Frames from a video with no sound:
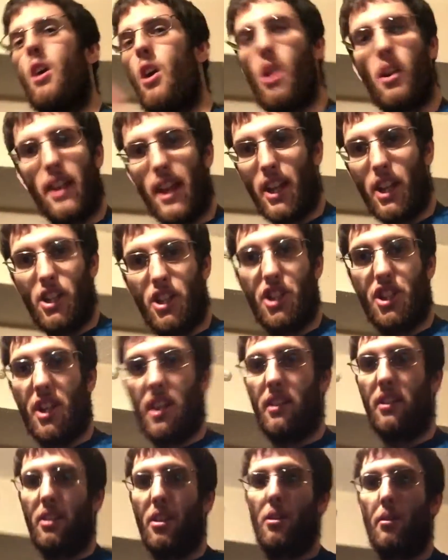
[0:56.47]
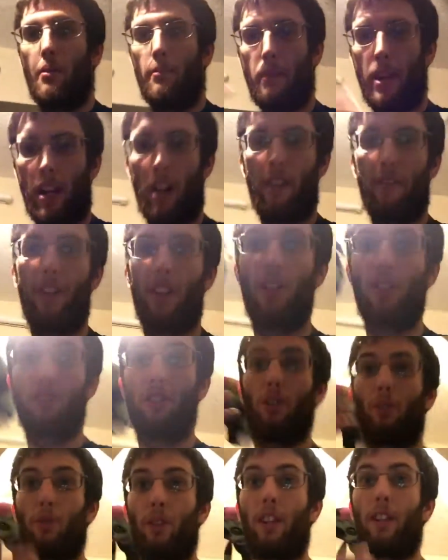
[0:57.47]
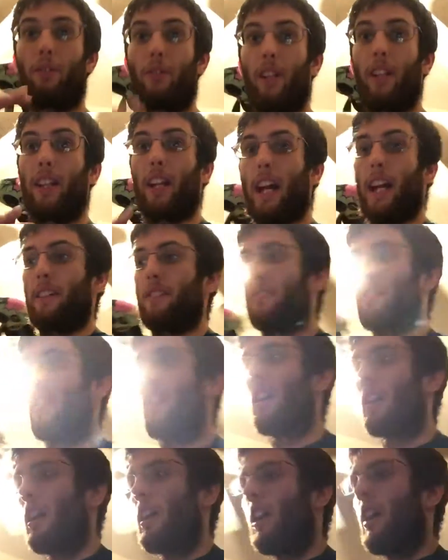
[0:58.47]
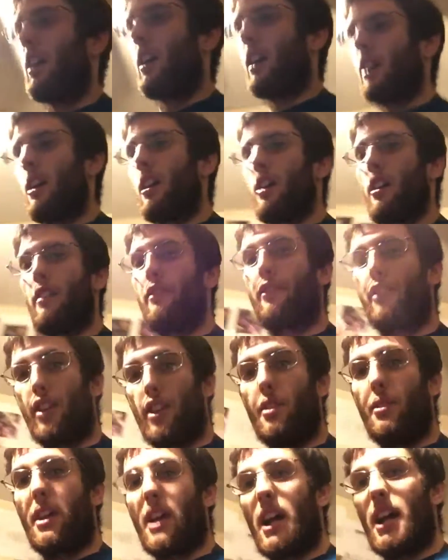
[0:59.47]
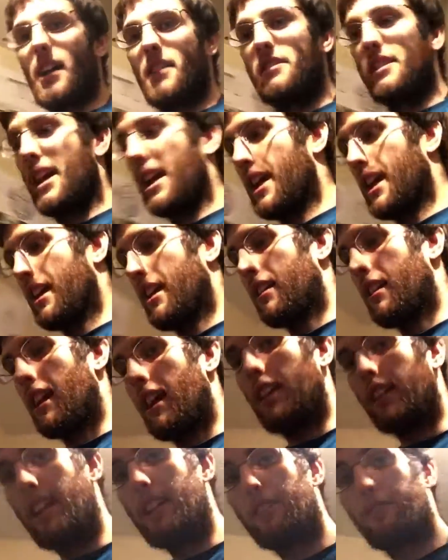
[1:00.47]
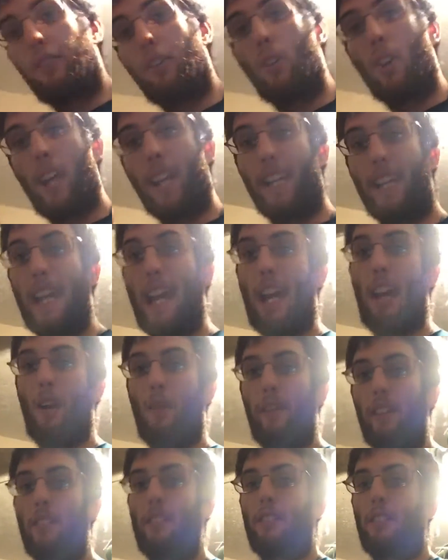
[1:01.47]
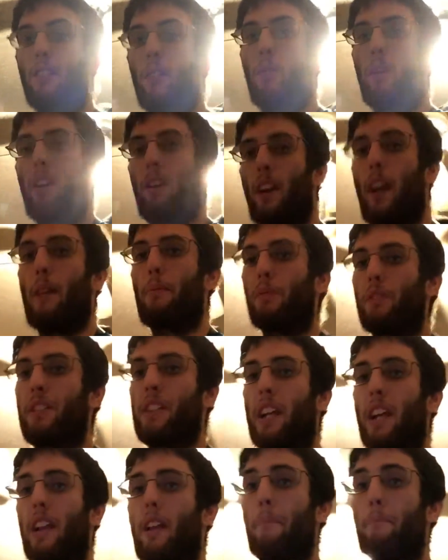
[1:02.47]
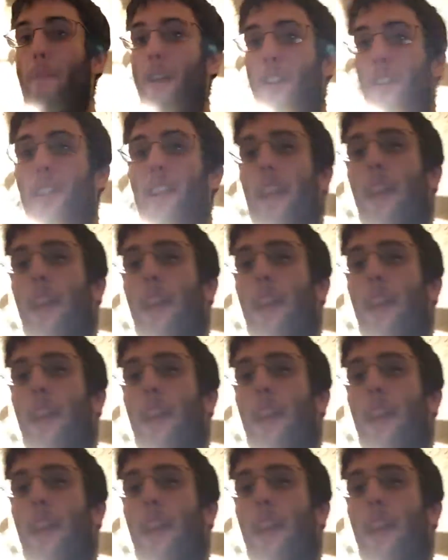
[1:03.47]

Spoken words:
all that good shit. You know, make our videos look really, really nice for you guys. And at least for right now, until we are able to get a better